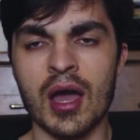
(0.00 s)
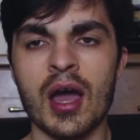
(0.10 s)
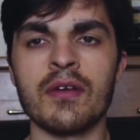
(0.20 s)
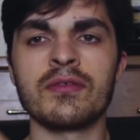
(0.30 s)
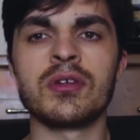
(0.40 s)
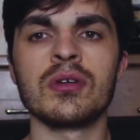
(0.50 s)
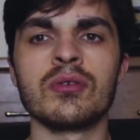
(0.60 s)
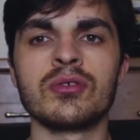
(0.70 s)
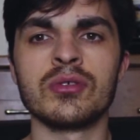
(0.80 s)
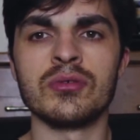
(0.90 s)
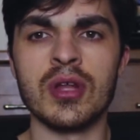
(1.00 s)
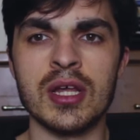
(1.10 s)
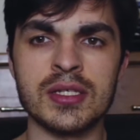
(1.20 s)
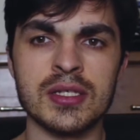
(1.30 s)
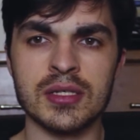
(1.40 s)
after you go through
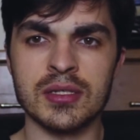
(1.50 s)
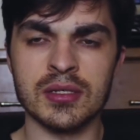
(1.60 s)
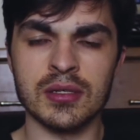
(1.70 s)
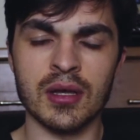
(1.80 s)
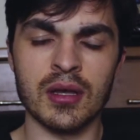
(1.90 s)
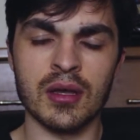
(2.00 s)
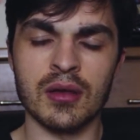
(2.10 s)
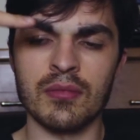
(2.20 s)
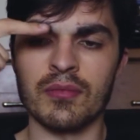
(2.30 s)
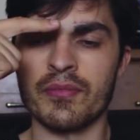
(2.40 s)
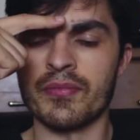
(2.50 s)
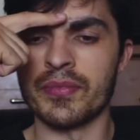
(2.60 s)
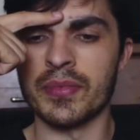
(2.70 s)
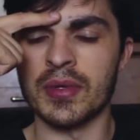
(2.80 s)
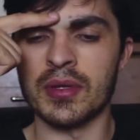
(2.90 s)
lists,
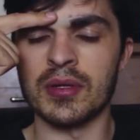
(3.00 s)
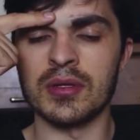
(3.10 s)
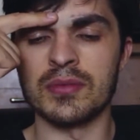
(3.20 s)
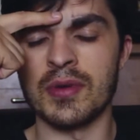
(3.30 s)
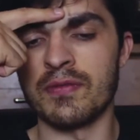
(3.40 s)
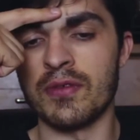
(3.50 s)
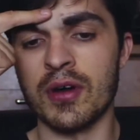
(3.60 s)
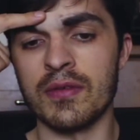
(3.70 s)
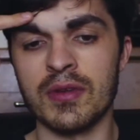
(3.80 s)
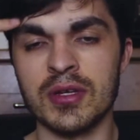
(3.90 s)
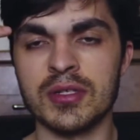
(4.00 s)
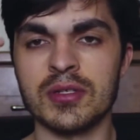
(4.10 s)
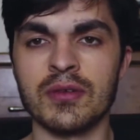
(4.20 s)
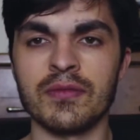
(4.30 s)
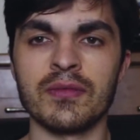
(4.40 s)
I think it's about 5
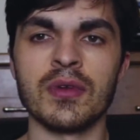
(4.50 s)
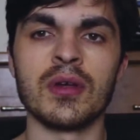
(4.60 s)
lists of